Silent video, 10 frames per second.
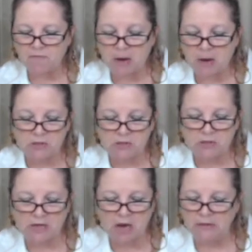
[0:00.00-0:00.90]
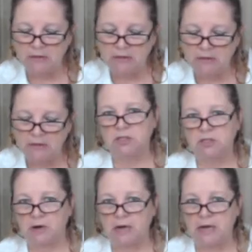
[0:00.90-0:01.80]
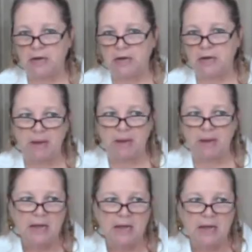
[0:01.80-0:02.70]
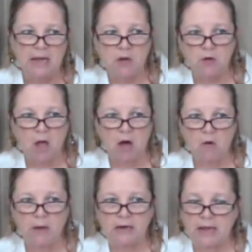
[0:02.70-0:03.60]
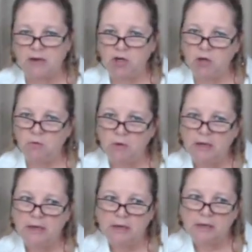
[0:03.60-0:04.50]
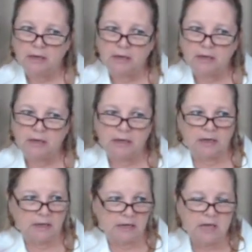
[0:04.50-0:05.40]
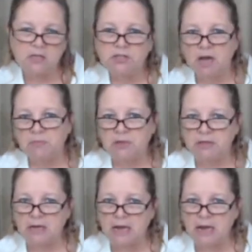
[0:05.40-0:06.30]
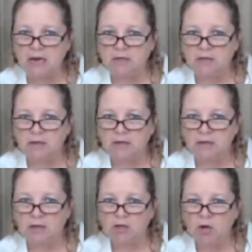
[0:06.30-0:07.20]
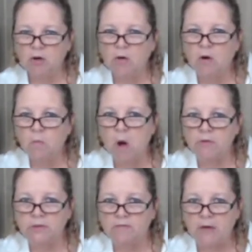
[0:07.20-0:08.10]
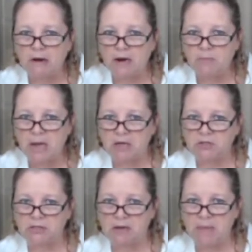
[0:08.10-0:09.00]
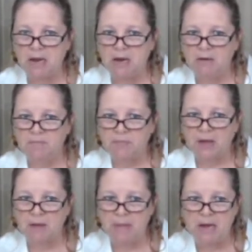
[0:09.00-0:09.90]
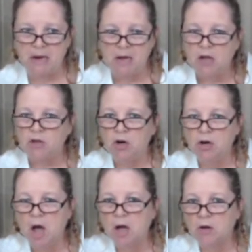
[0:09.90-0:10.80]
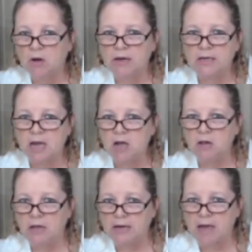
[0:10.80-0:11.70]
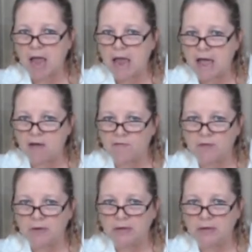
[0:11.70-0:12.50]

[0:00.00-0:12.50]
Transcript: represents only the best for us. Amen. If you go and you get something to eat, you're going to want the very best. Amen. Amen. You're not going to kill a calf